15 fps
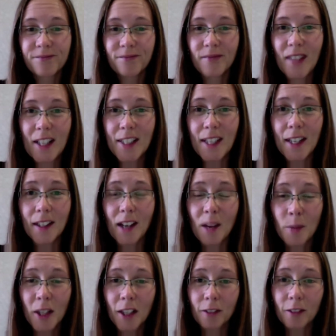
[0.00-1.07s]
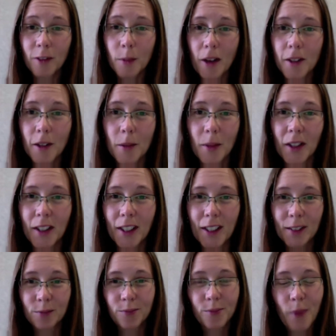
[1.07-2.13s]
That's it. I'm Monique from Boxcar
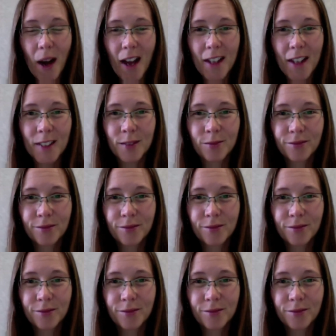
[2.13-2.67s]
Marketing. Bye.